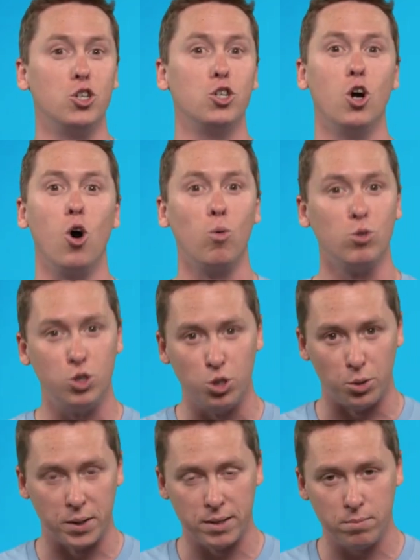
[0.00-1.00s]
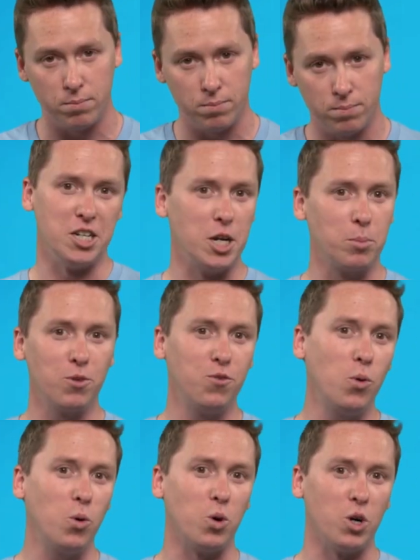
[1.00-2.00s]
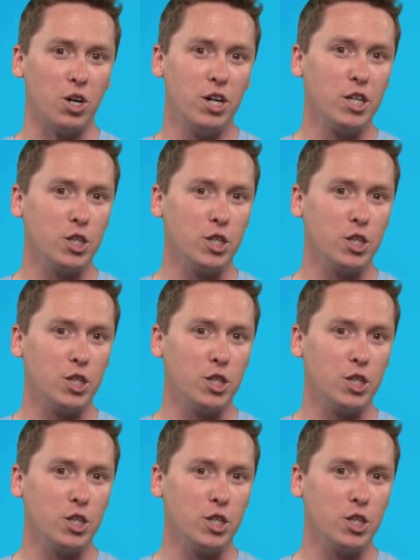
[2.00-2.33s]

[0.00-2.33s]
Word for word: Don't do it. Number four,